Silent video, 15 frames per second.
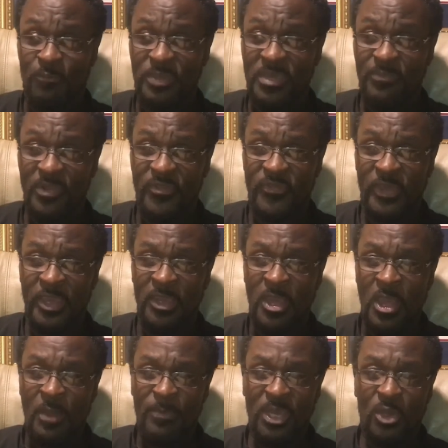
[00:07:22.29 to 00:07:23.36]
People think
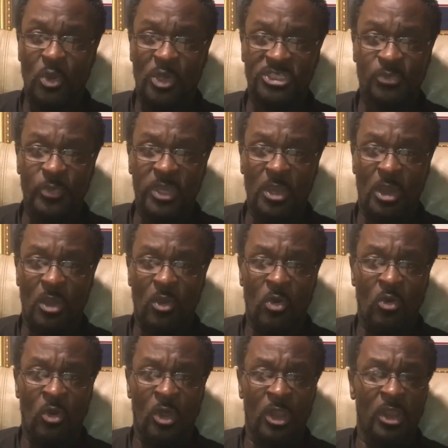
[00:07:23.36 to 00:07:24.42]
because we are
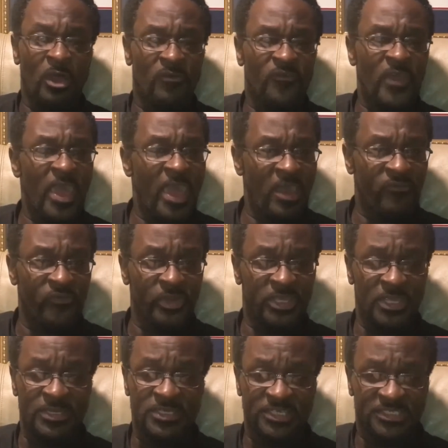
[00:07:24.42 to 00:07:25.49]
all of
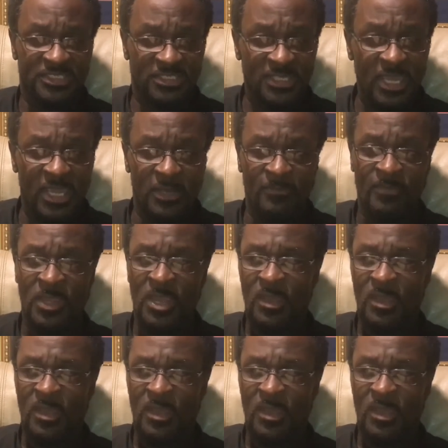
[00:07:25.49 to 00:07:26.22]
African descent,